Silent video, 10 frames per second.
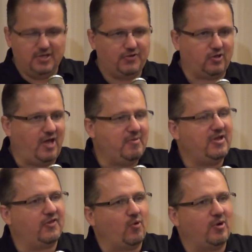They're claiming
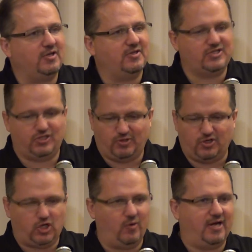the authority. This is what
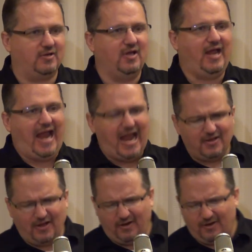they're doing,
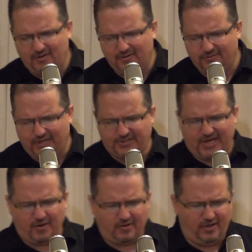and they
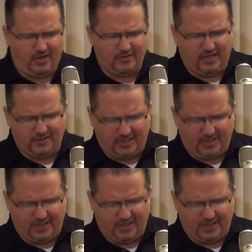say in the